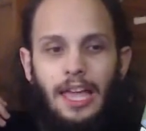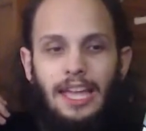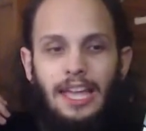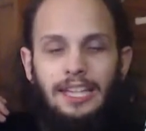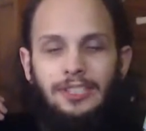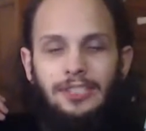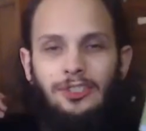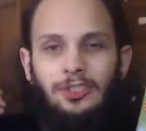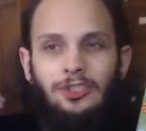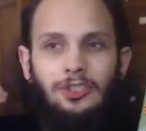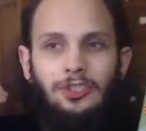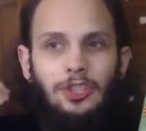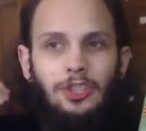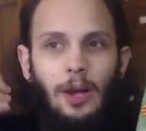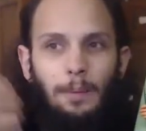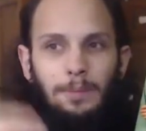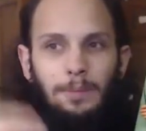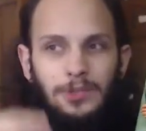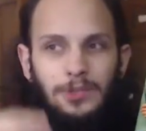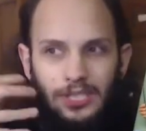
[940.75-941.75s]
a
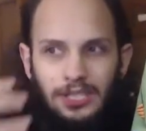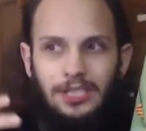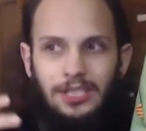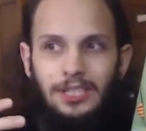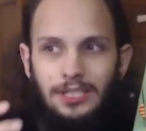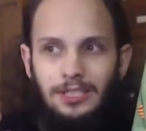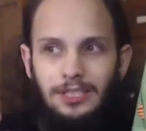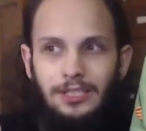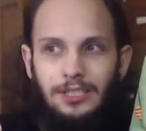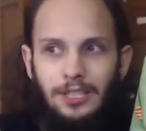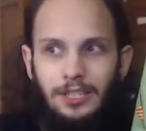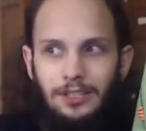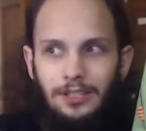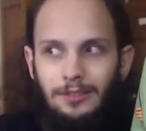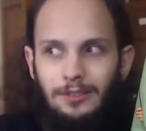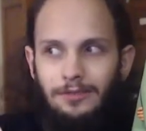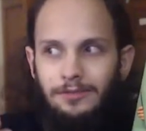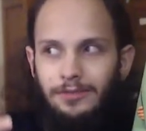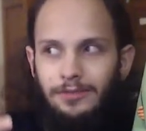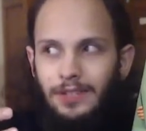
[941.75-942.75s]

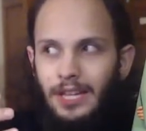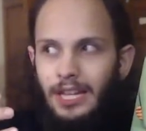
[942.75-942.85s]
substantive